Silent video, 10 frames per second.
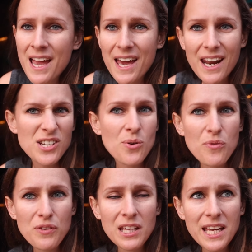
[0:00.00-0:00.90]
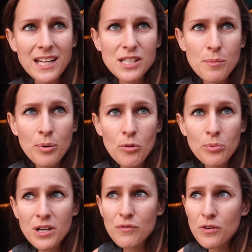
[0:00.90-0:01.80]
and I don't feel like it's
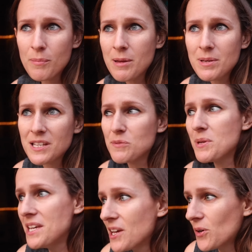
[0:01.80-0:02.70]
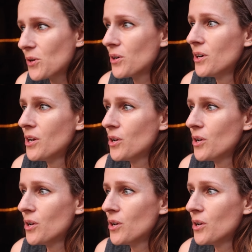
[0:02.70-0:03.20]
appropriate for maybe this beginner